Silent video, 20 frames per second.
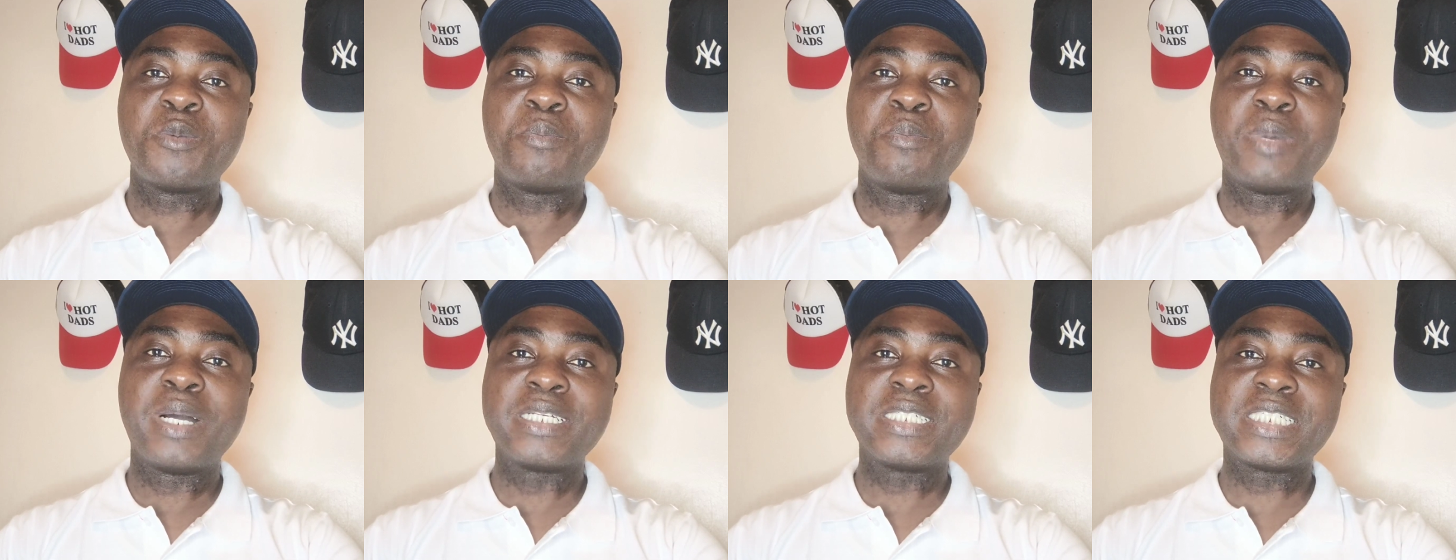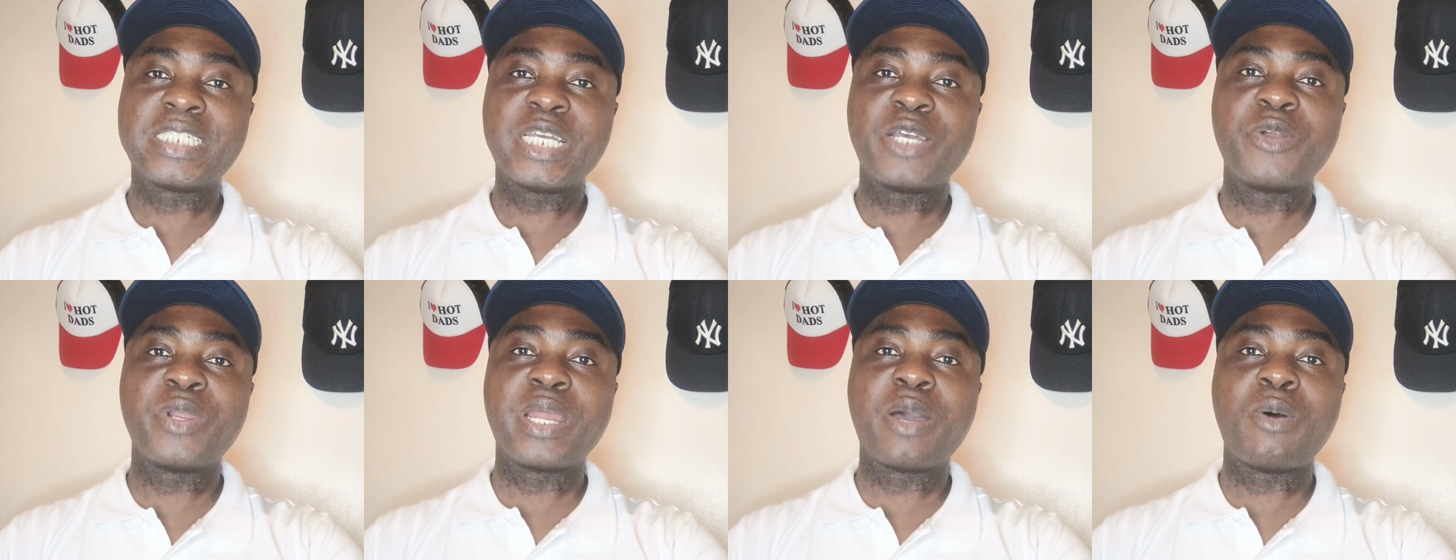by
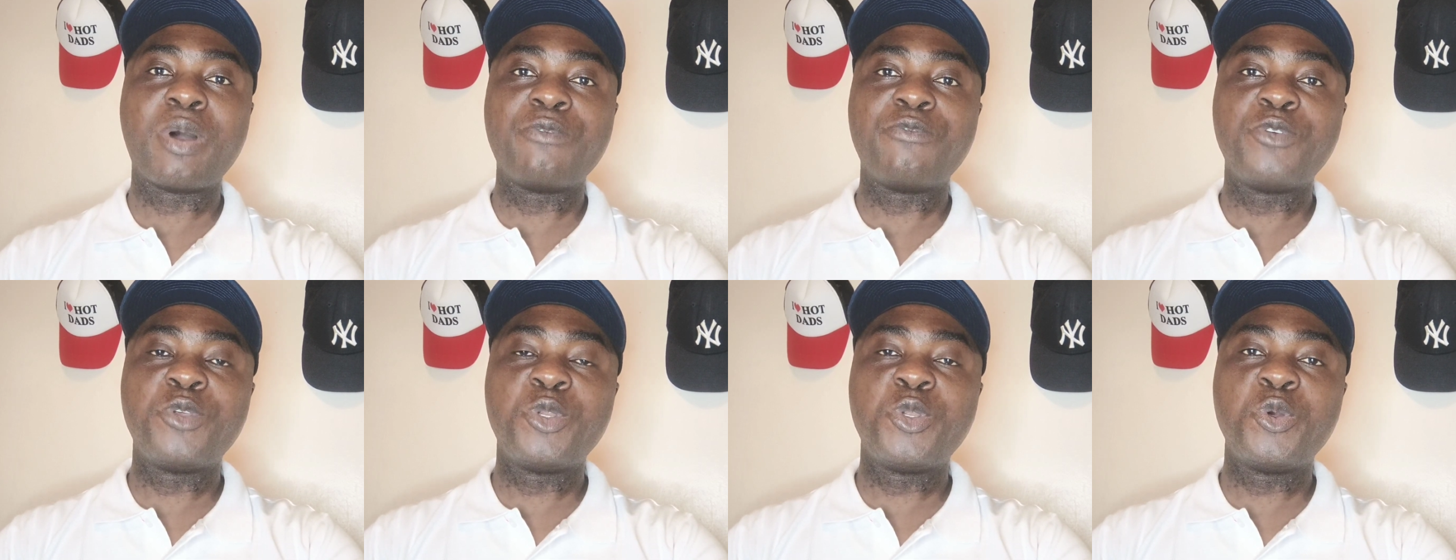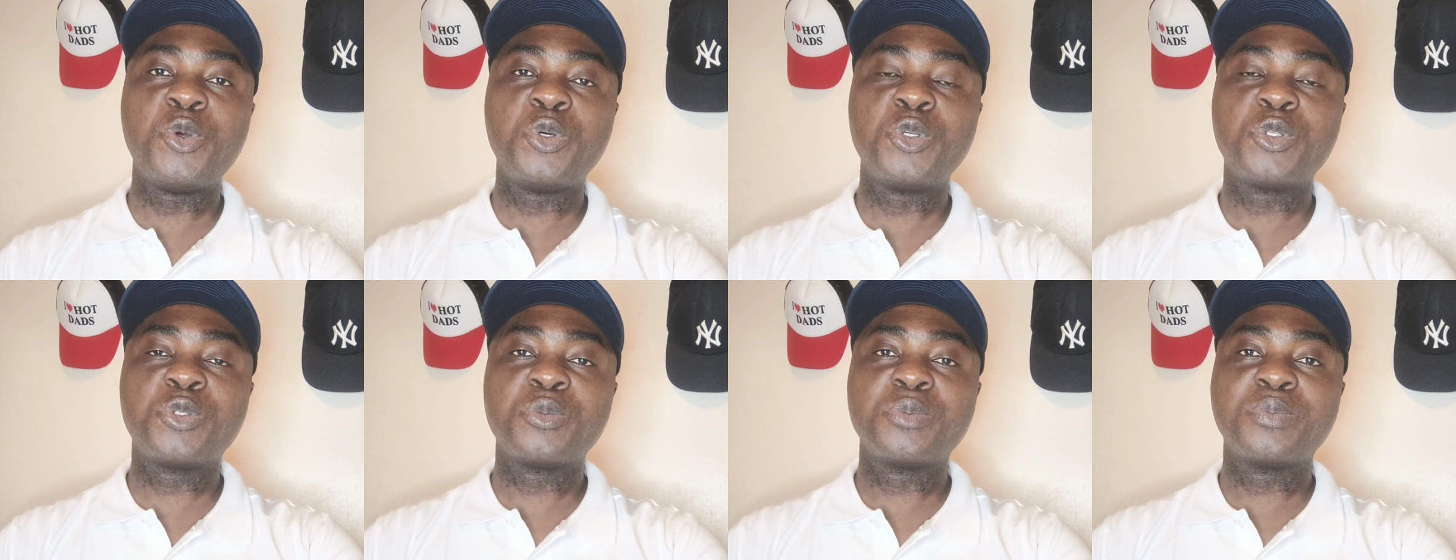sharing our
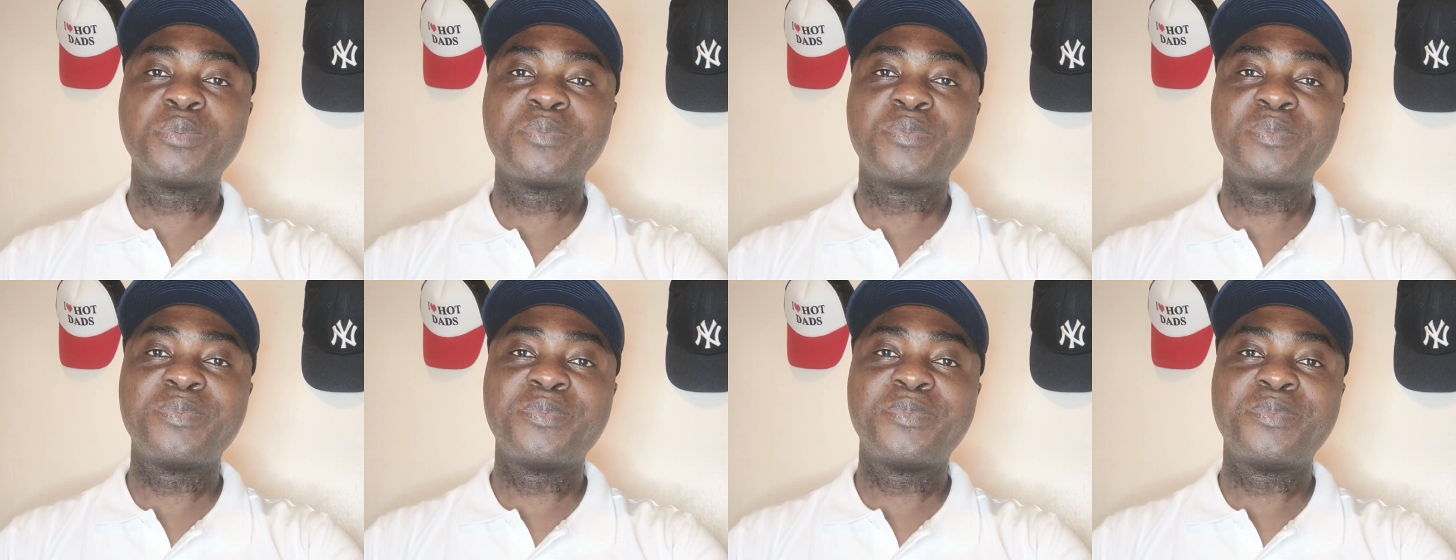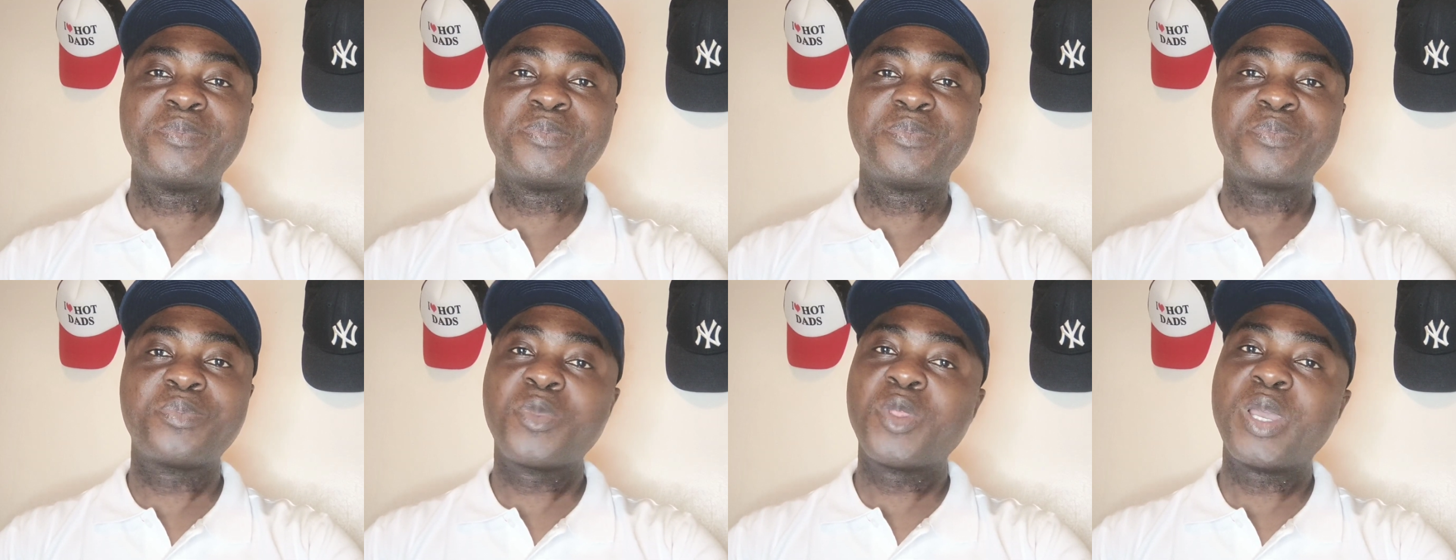videos
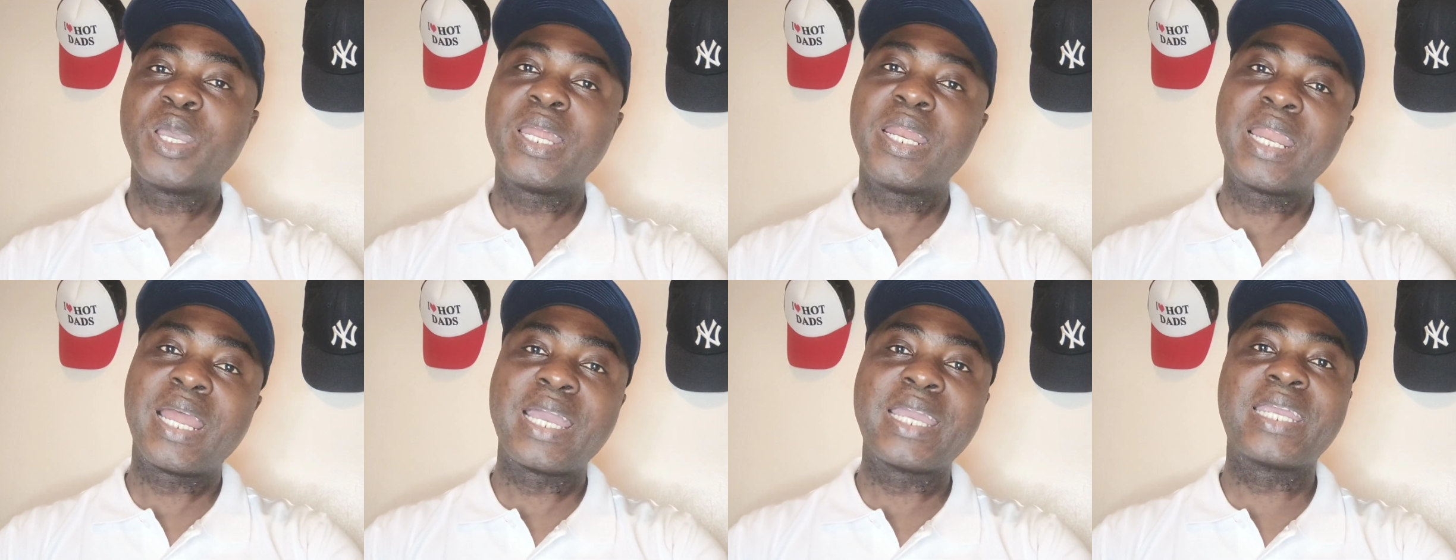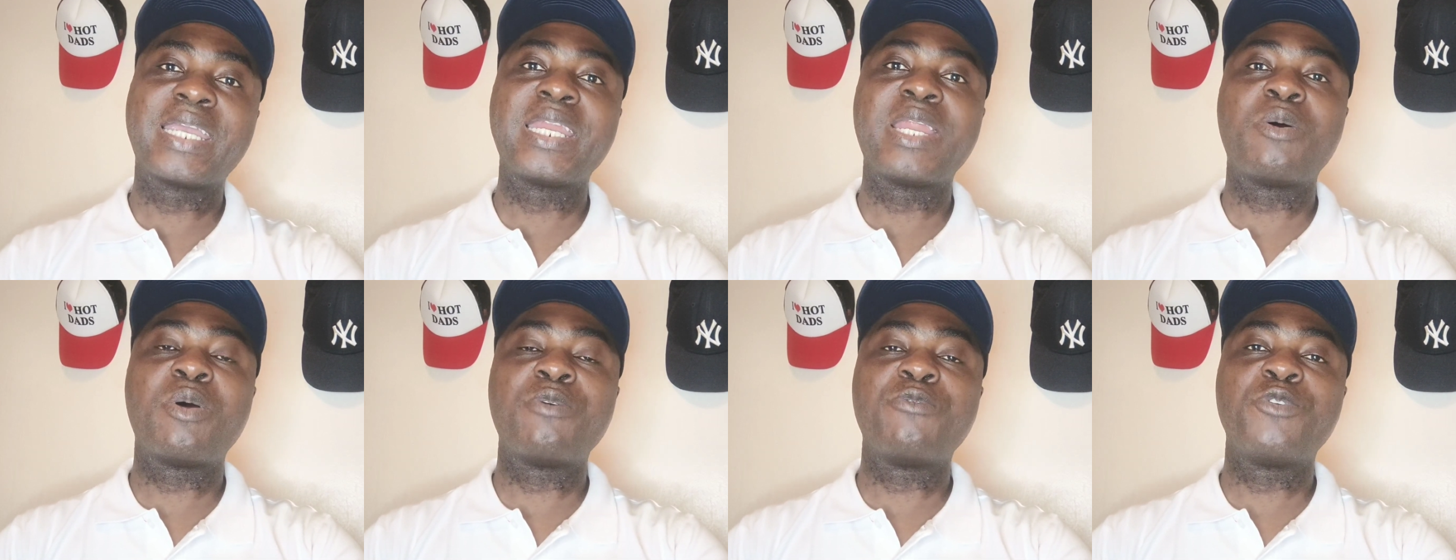and
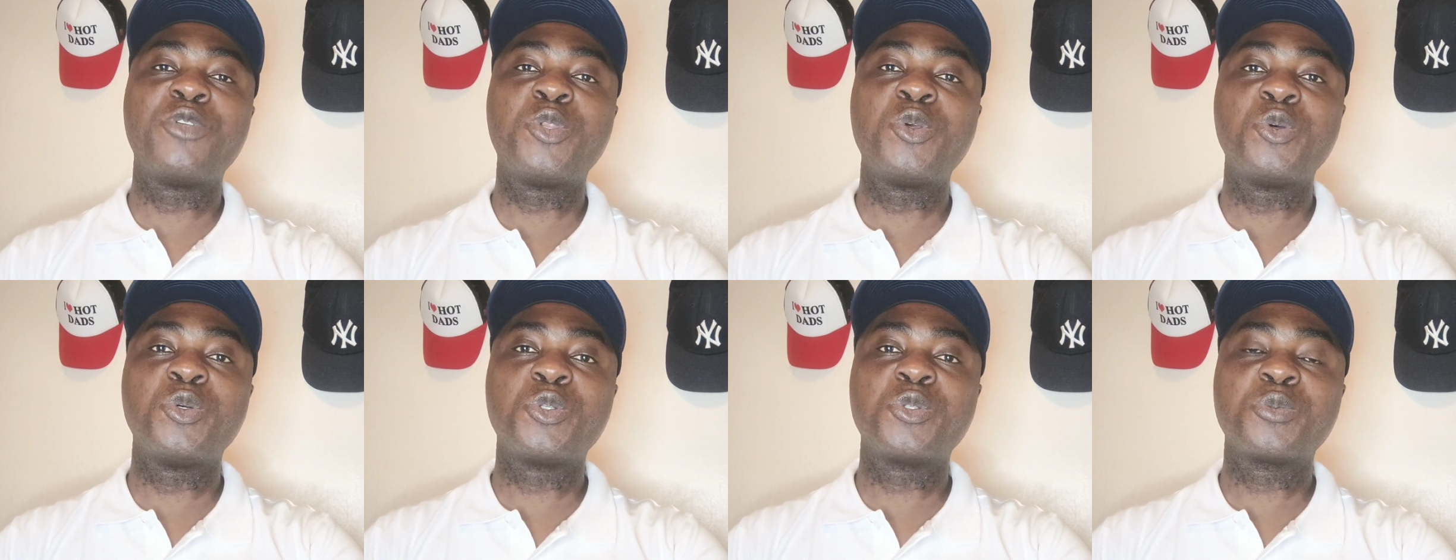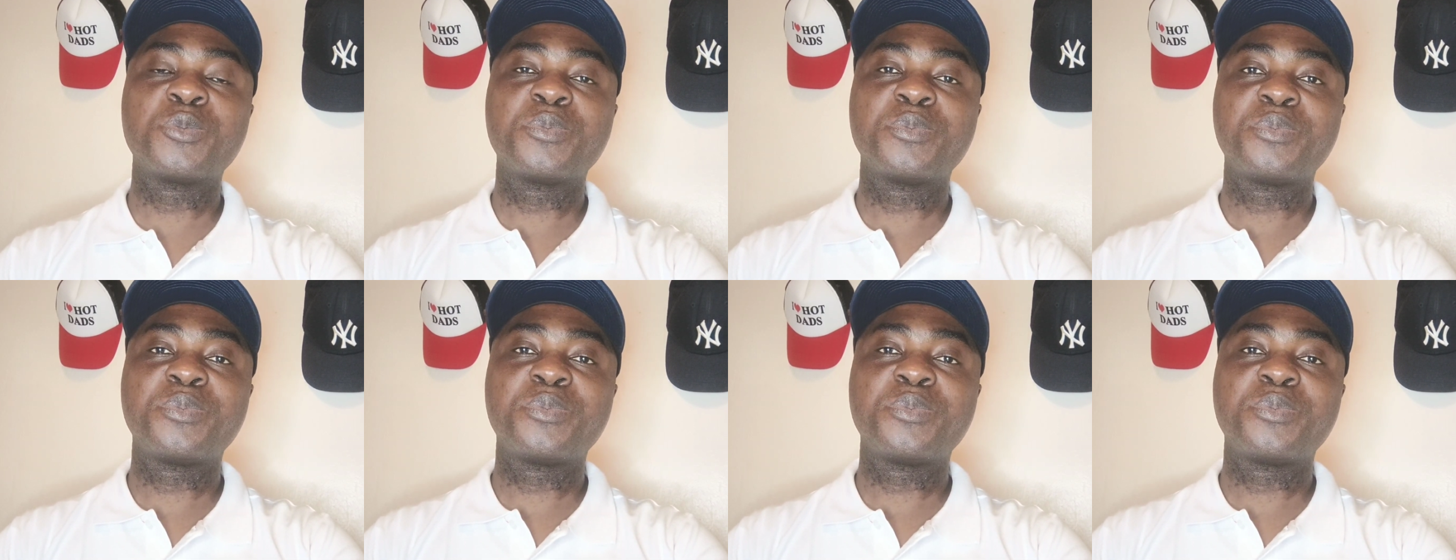liking our videos